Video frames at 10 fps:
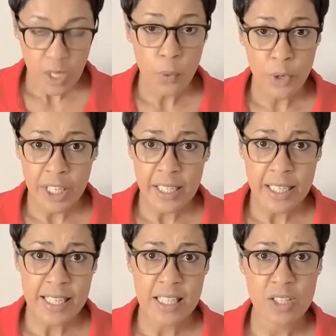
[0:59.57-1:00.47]
we're going
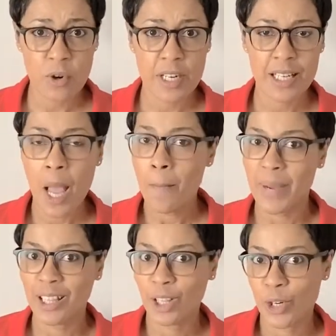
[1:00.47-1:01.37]
to get started
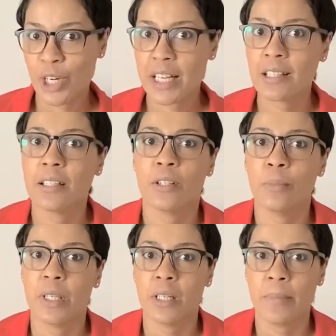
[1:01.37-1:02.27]
by learning a little
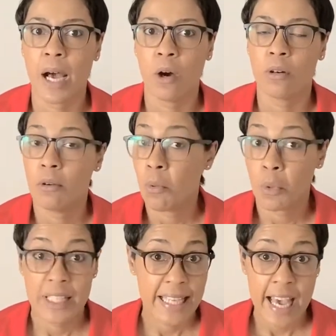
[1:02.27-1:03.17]
bit about
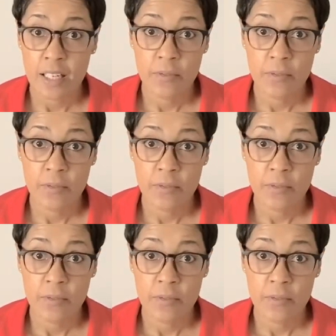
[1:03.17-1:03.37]
what data